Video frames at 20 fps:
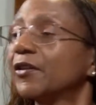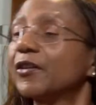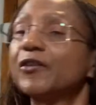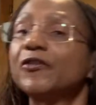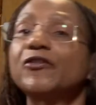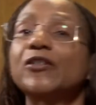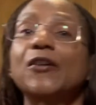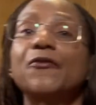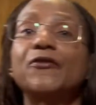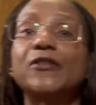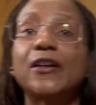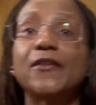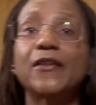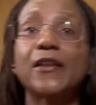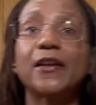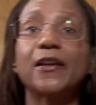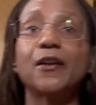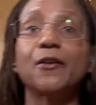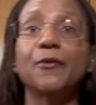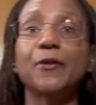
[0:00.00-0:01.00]
So I've done
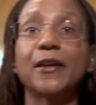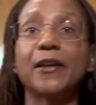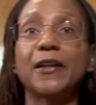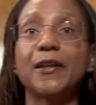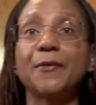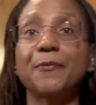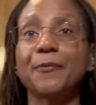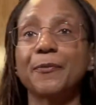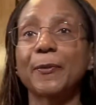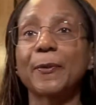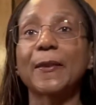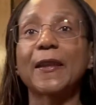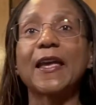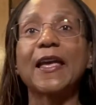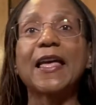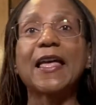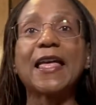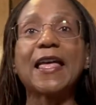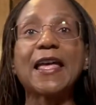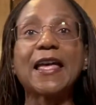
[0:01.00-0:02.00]
that already.
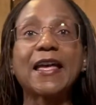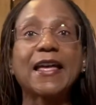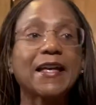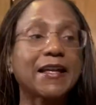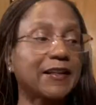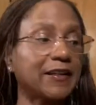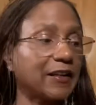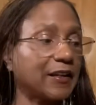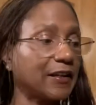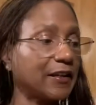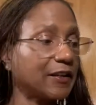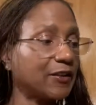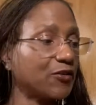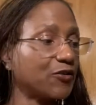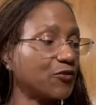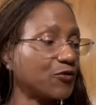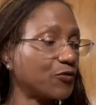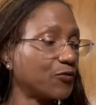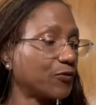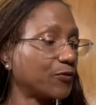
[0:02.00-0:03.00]
And
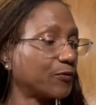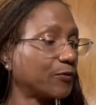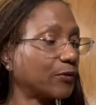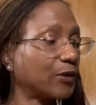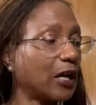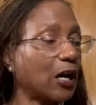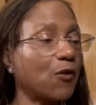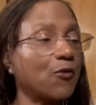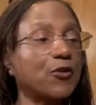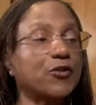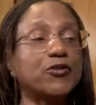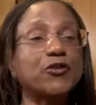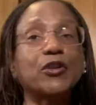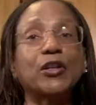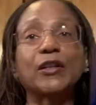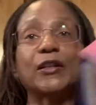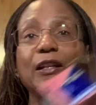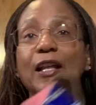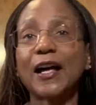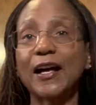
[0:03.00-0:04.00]
I want to
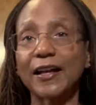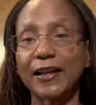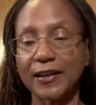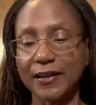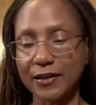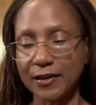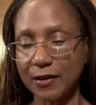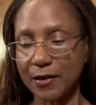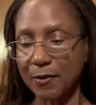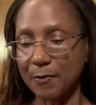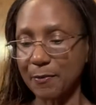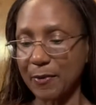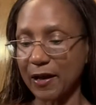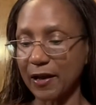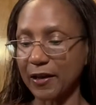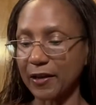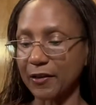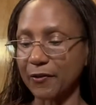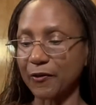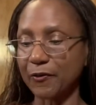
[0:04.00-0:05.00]
line
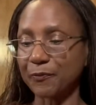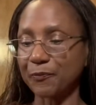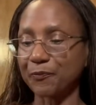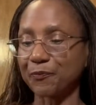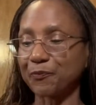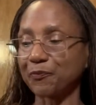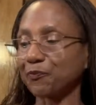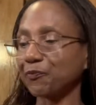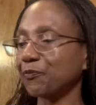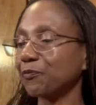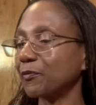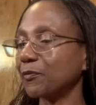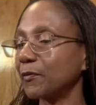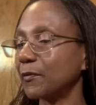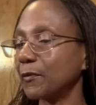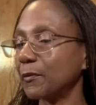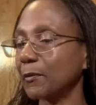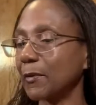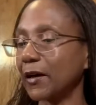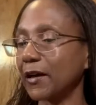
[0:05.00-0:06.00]
my
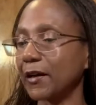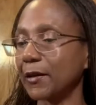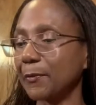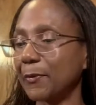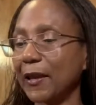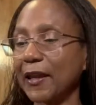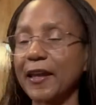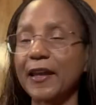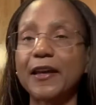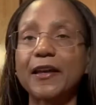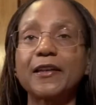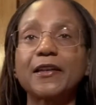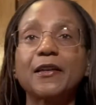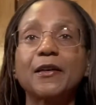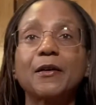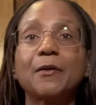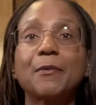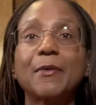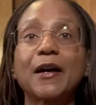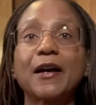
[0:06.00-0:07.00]
pan,
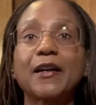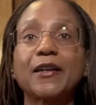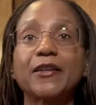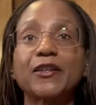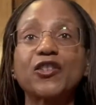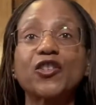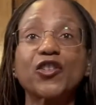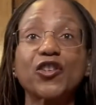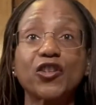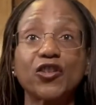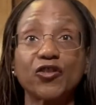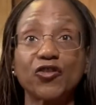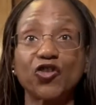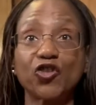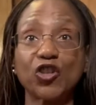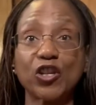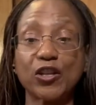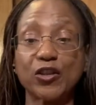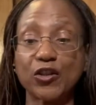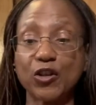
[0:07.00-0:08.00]
my cooking
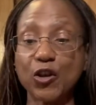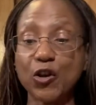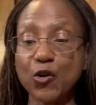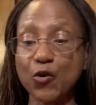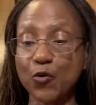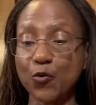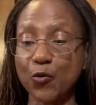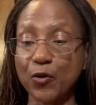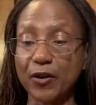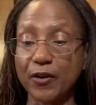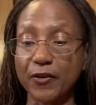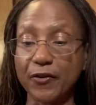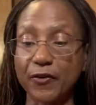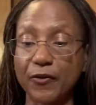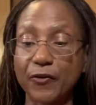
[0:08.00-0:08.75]
sheet, with